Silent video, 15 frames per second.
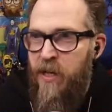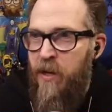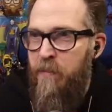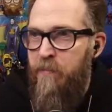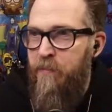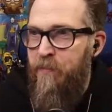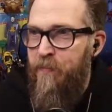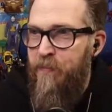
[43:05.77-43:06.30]

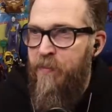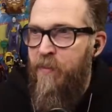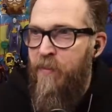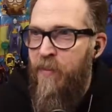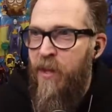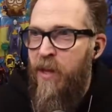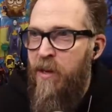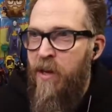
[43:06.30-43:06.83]
um,
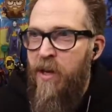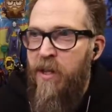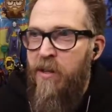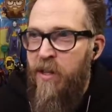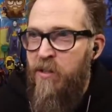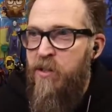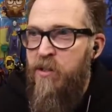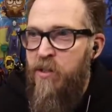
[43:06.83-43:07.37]

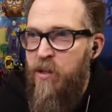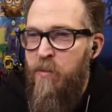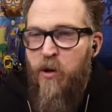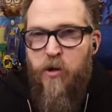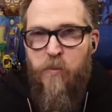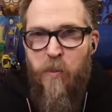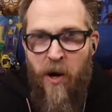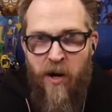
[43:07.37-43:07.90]
this is the
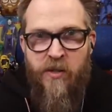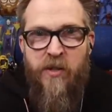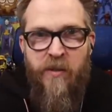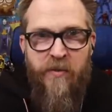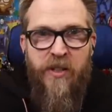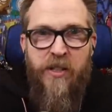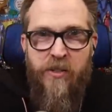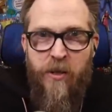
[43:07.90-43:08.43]
most positively